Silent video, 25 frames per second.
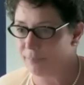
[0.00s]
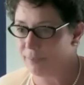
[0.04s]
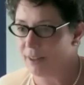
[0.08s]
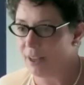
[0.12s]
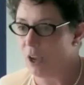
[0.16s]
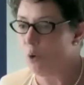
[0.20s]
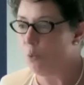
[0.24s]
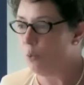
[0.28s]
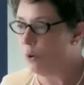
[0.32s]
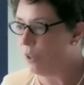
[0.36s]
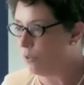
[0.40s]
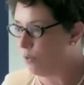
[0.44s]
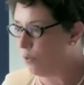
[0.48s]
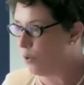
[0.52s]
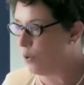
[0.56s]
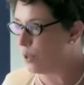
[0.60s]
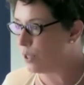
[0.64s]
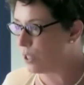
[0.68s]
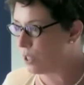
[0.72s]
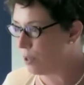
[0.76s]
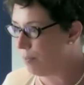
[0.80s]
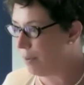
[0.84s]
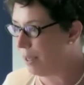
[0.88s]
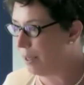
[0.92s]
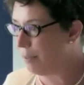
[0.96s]
with First
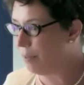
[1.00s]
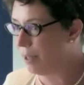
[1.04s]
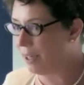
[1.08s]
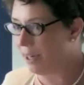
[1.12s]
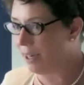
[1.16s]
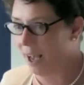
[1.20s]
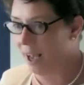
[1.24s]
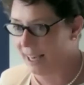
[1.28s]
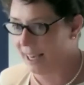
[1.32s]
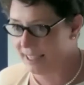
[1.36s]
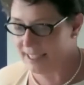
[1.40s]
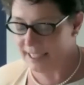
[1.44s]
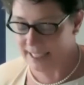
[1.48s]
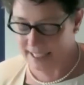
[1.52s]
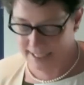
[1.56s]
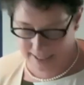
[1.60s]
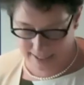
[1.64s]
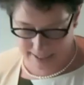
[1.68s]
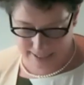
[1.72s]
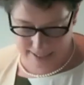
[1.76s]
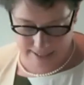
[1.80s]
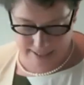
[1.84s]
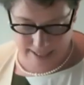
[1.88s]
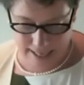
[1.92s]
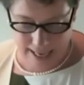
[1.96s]
Amendment
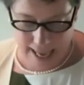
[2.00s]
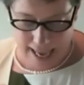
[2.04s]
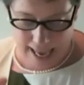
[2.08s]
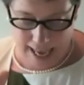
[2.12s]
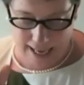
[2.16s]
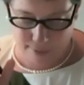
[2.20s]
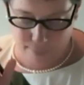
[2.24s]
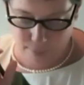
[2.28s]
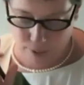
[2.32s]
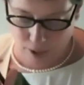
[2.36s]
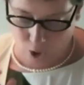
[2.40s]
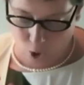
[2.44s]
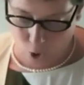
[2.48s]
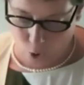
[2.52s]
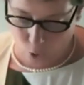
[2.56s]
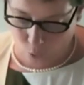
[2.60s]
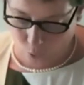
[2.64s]
ideas, and McCloy